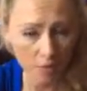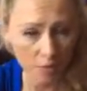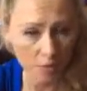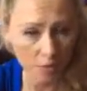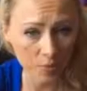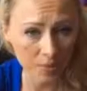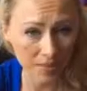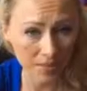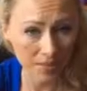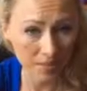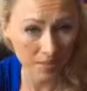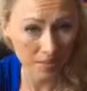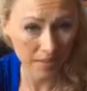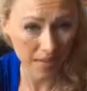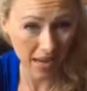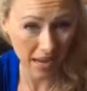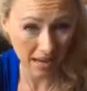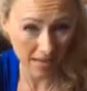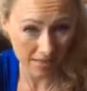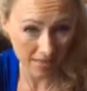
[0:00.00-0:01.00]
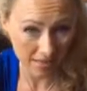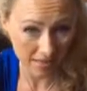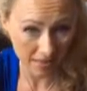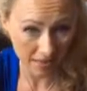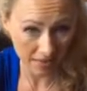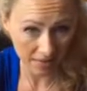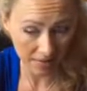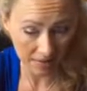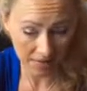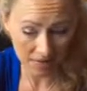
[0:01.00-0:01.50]
doing task
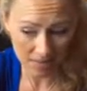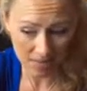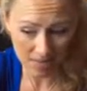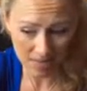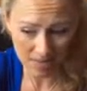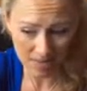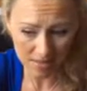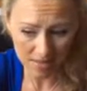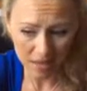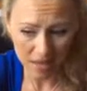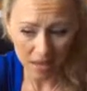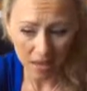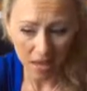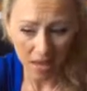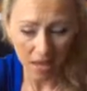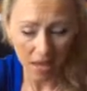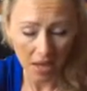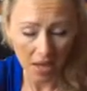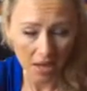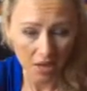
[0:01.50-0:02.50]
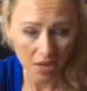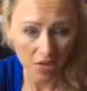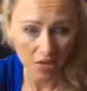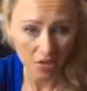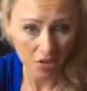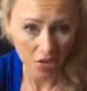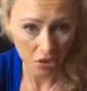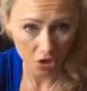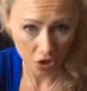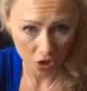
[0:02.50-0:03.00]
analyses,
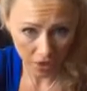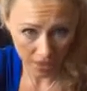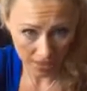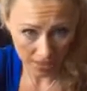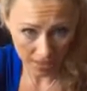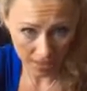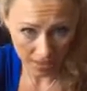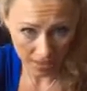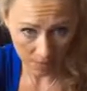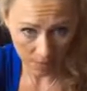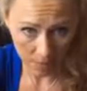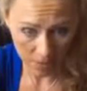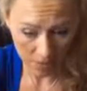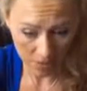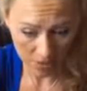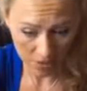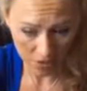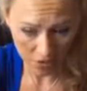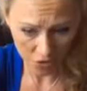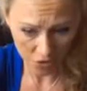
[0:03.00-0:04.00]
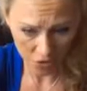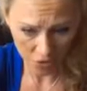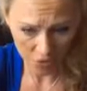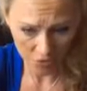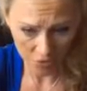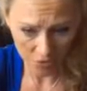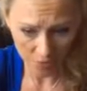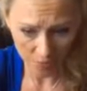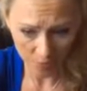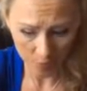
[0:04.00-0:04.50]
and chaining
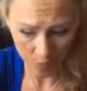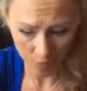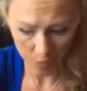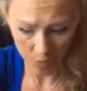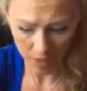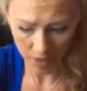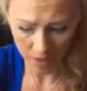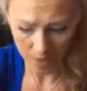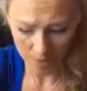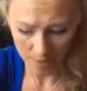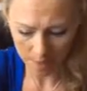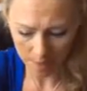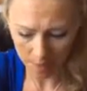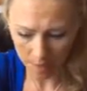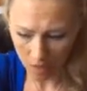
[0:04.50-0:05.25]
procedures, okay?